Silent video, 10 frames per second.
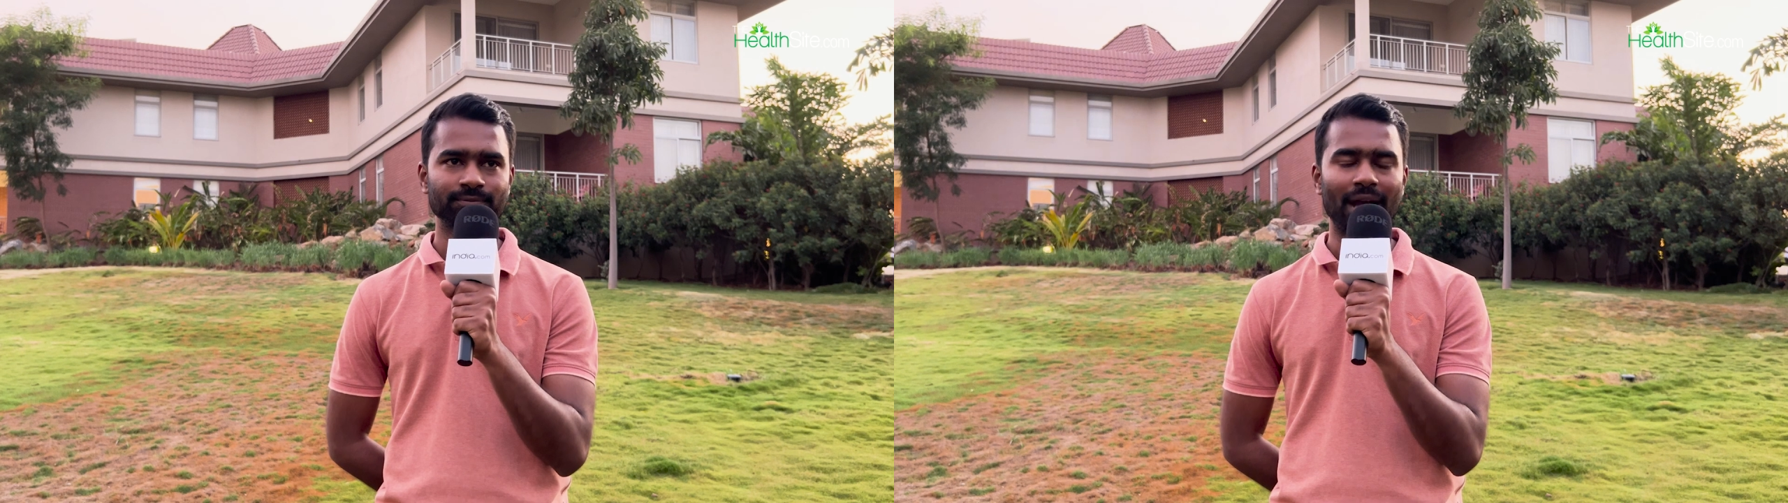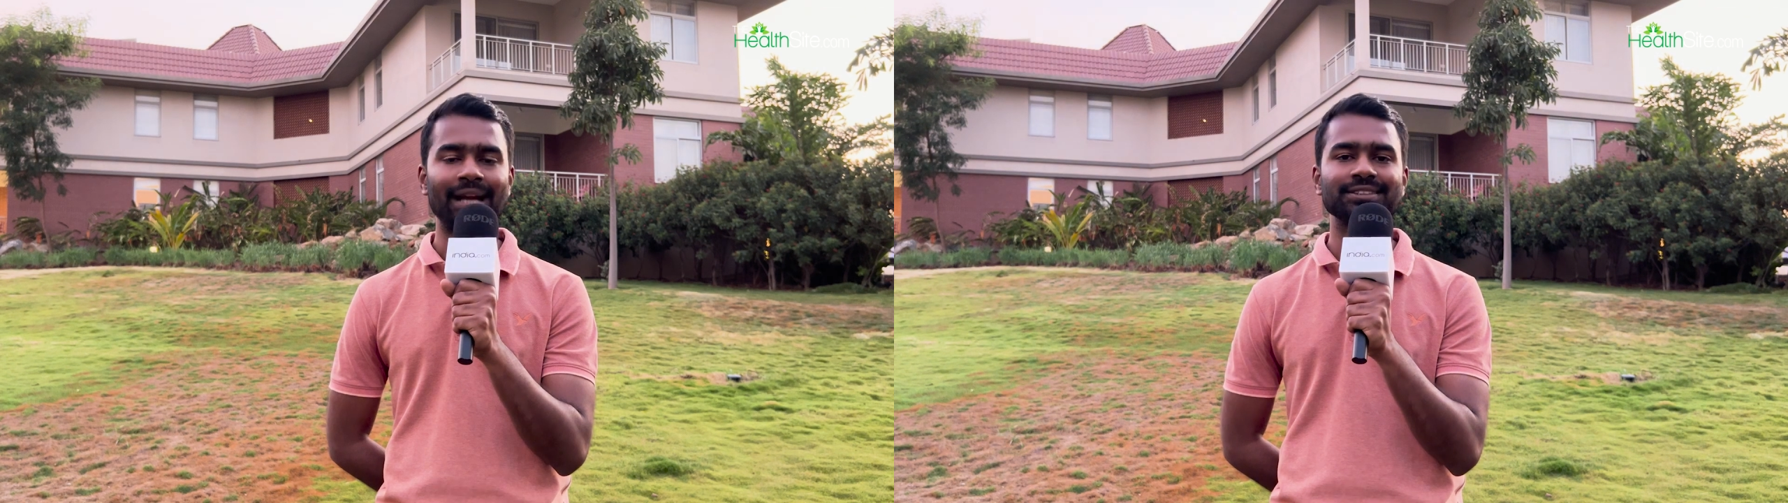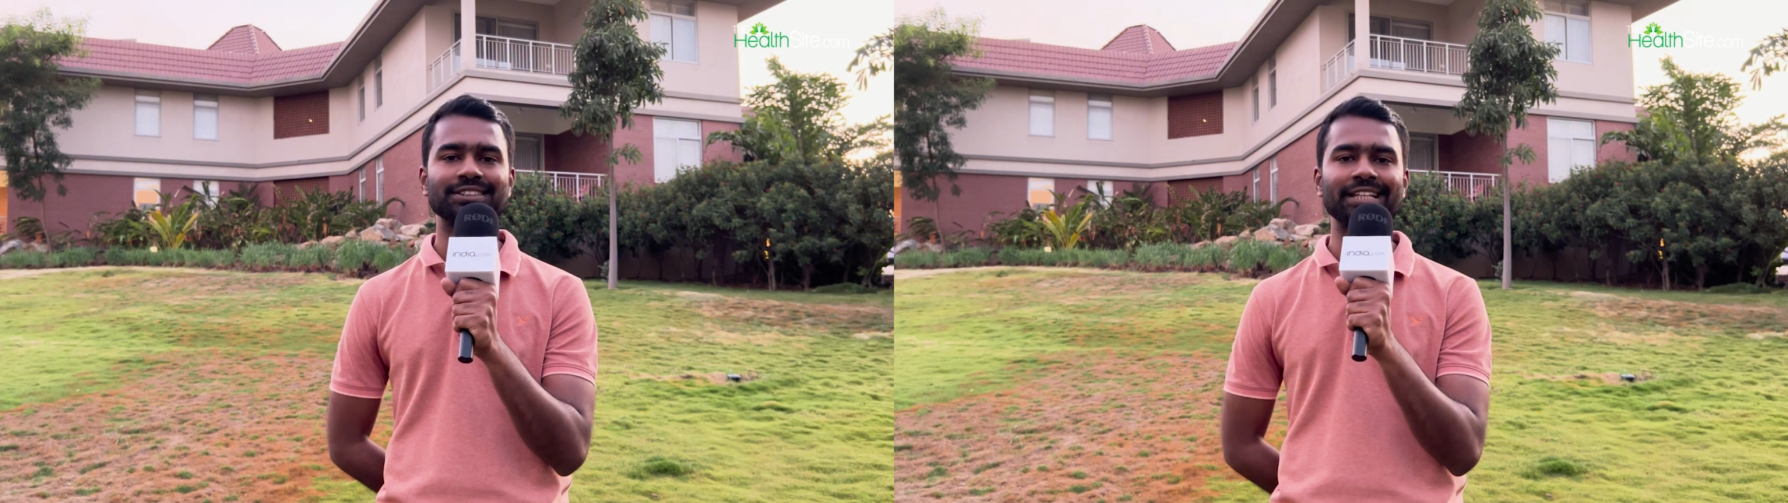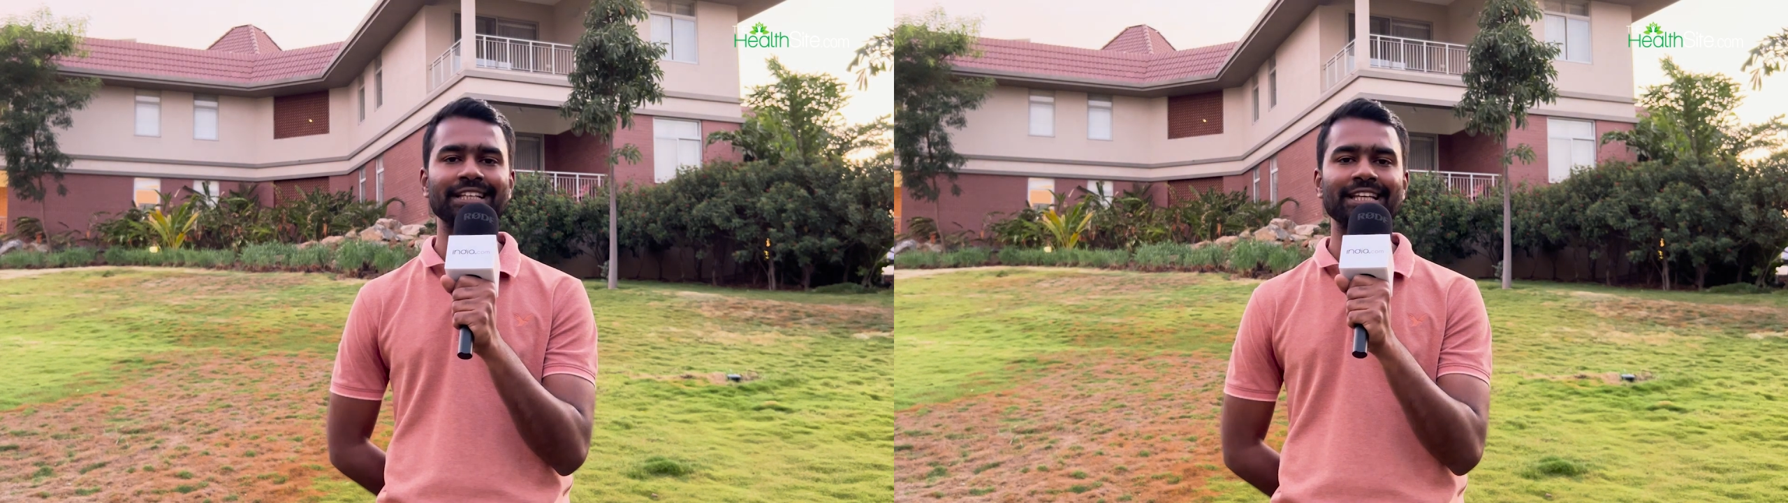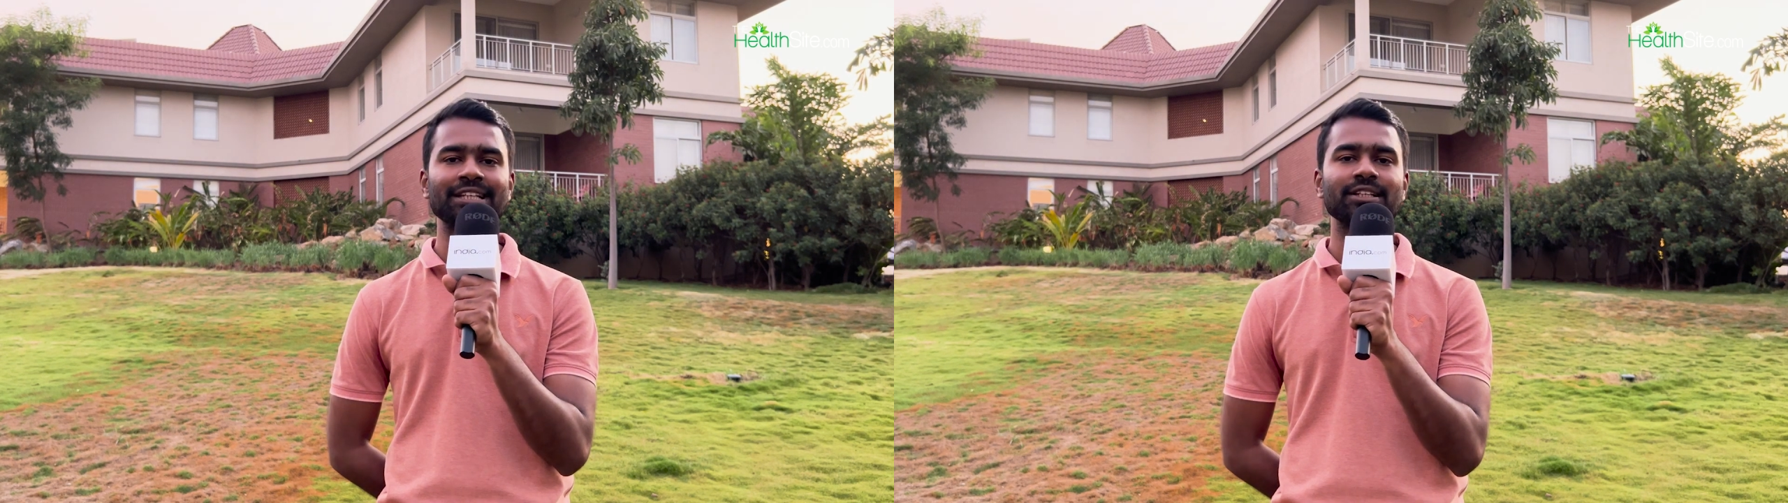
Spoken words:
and sitting in